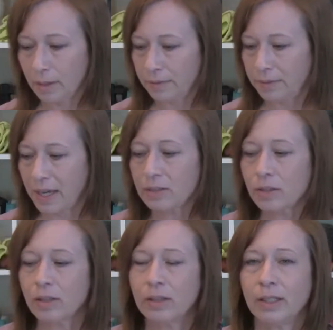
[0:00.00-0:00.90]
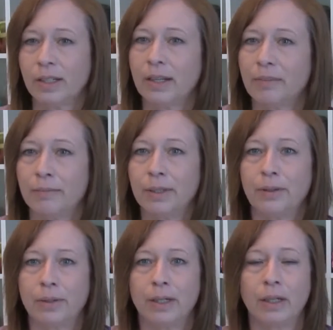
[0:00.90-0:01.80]
That's all the knitting I've been
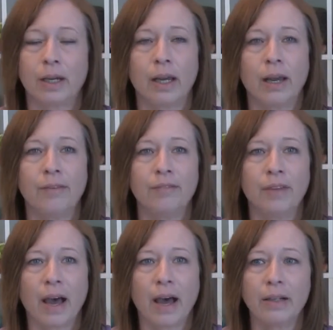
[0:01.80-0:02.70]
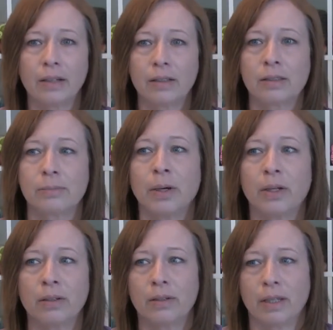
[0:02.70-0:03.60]
doing. I have not
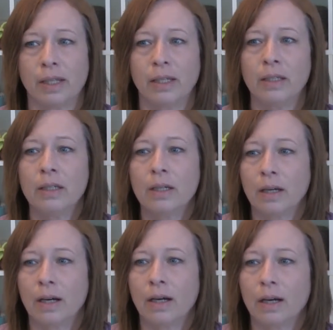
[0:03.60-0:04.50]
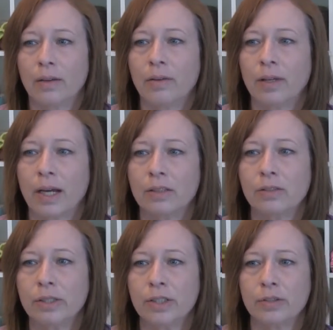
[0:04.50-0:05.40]
spun a thing. The
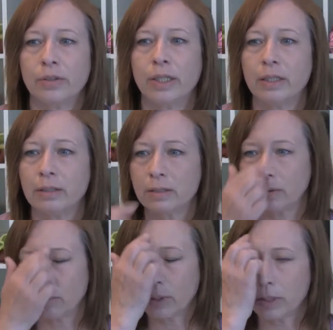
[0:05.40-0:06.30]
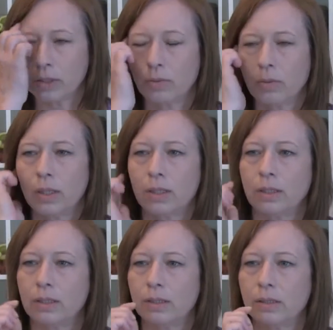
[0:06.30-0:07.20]
last retreat, which
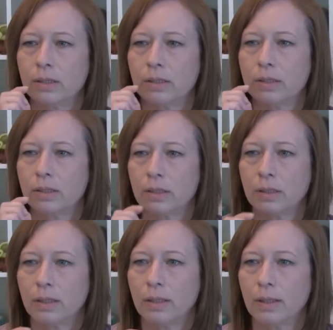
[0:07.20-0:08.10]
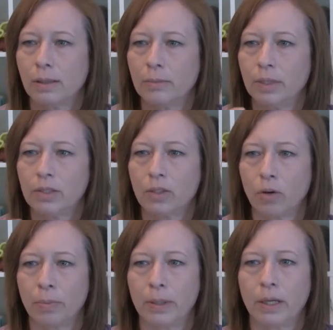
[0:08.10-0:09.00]
was
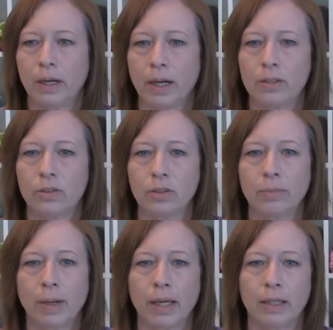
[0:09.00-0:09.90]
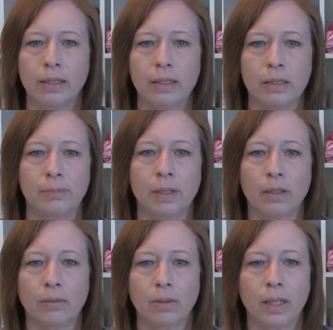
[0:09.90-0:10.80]
Knitopia, I took my
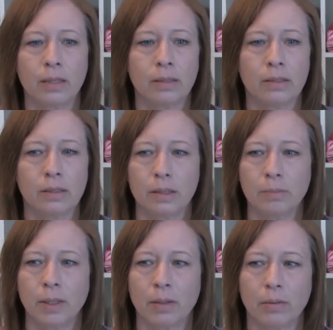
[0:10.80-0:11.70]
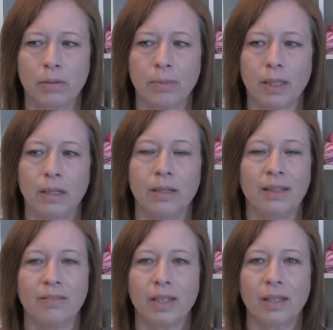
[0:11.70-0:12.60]
e-spinner, Hanson's e-spinner with me and
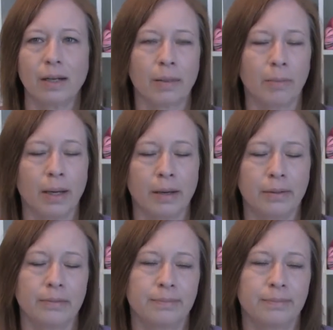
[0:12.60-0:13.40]
didn't even get it out of the bag.